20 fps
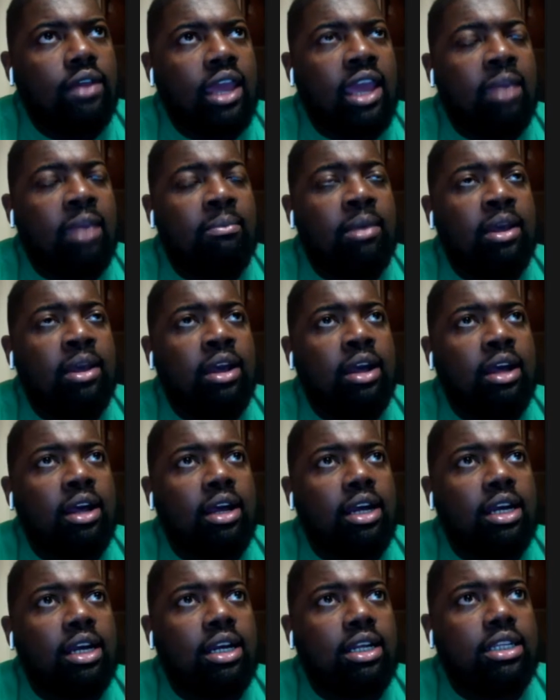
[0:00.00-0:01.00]
him
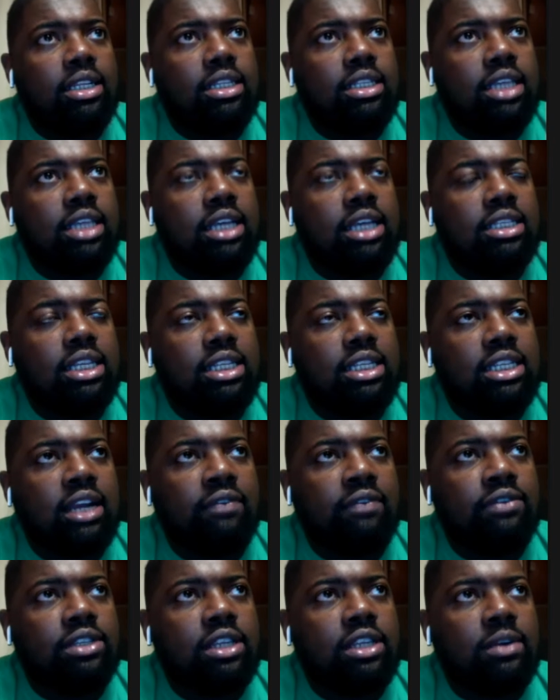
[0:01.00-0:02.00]
and Justin
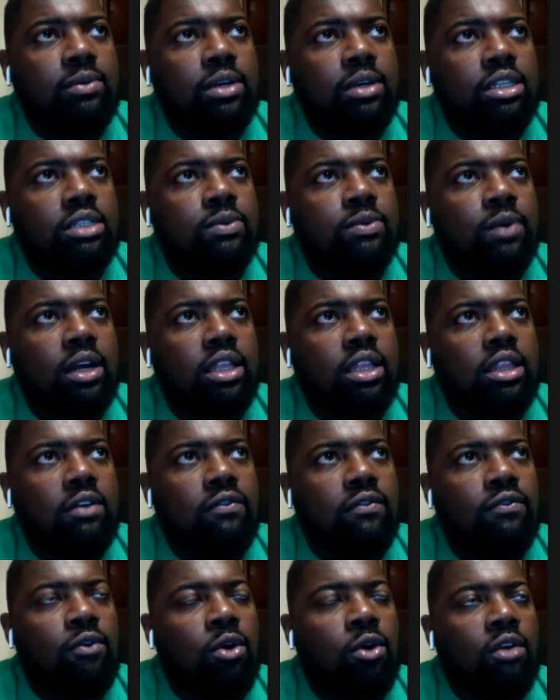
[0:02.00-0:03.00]
Jefferson was what,
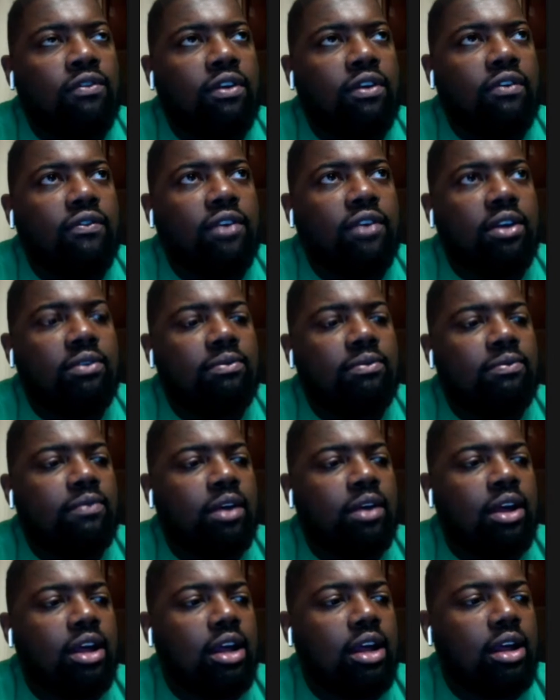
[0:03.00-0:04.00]
the fourth and fifth
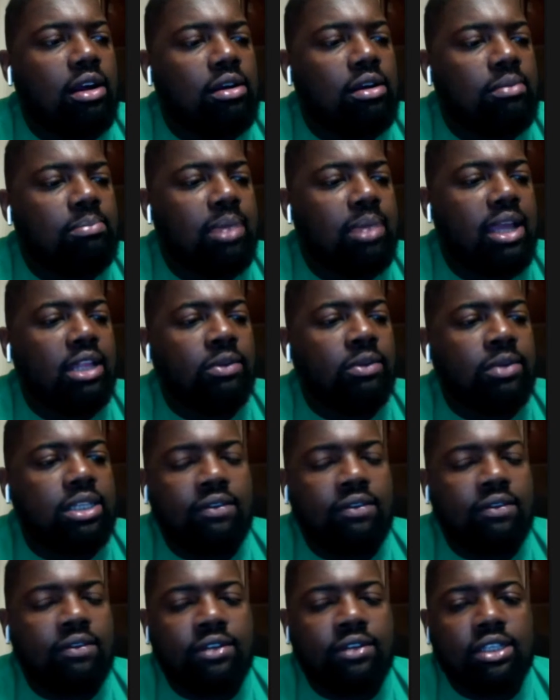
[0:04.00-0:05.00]
picked
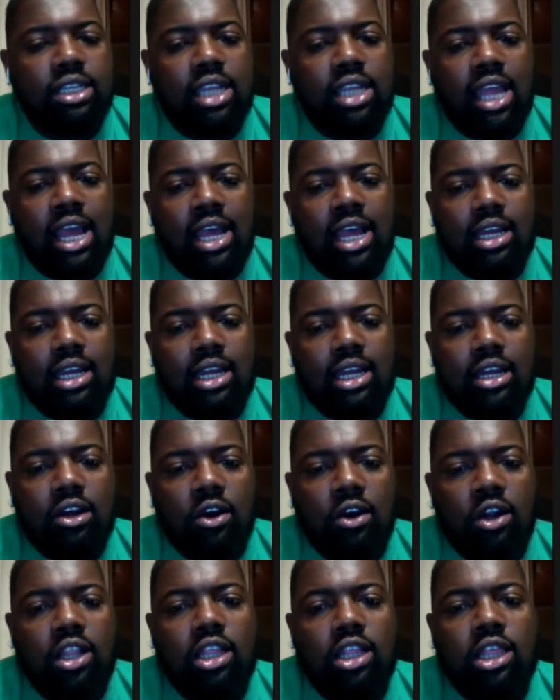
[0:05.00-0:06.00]
receivers in that
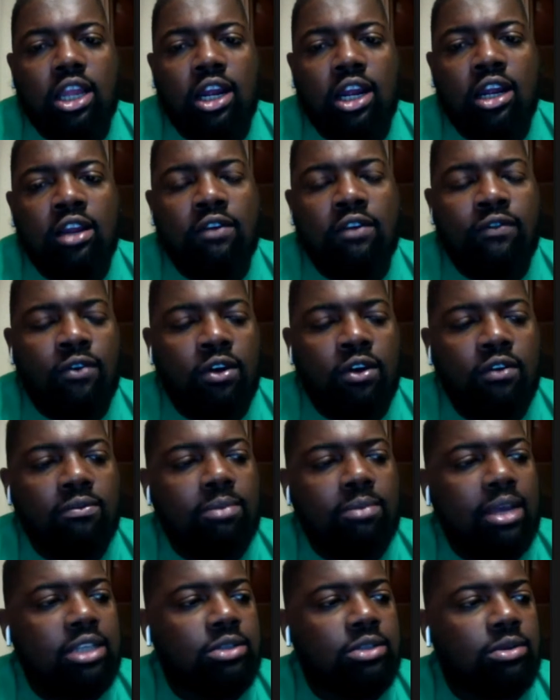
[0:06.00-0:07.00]
or the third and fourth
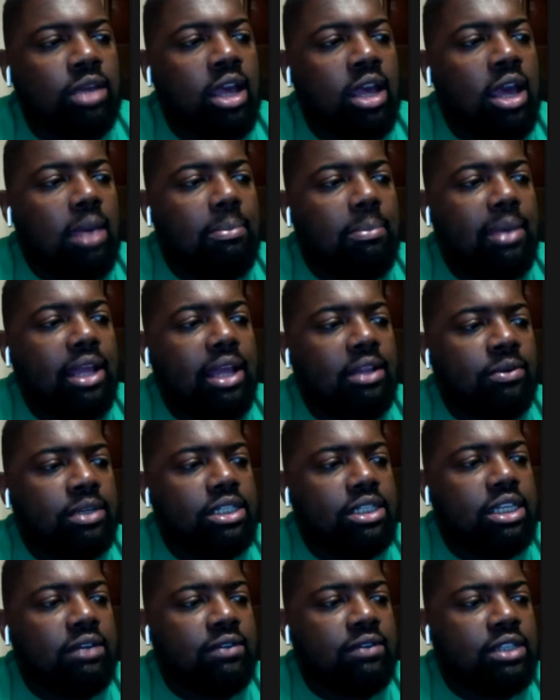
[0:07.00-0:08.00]
best picked
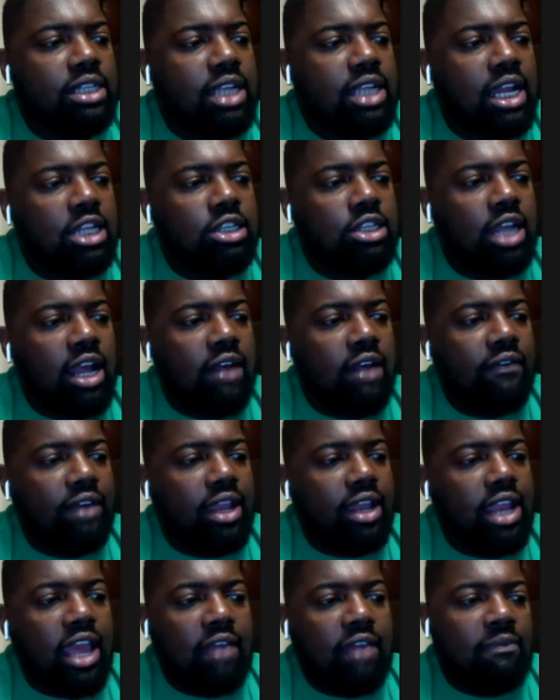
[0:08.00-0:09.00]
receivers in that draft,
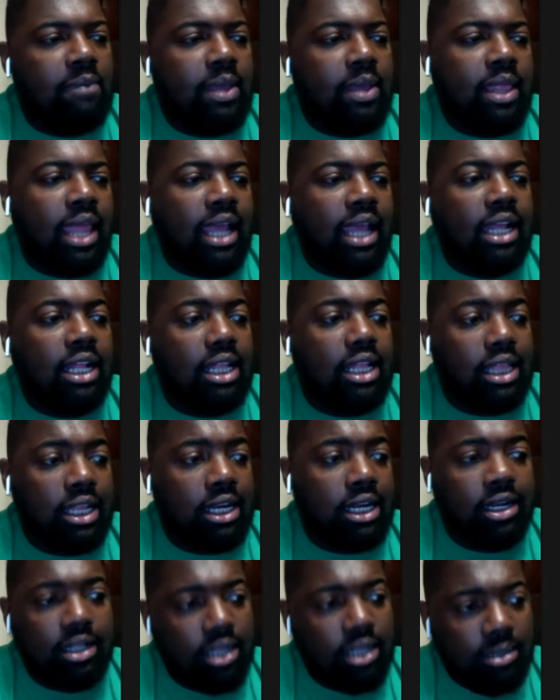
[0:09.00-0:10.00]
and they've been like
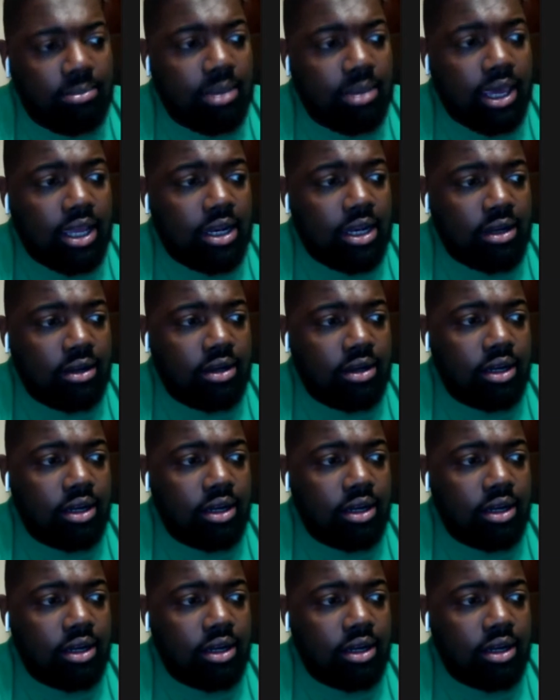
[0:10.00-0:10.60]
clearly better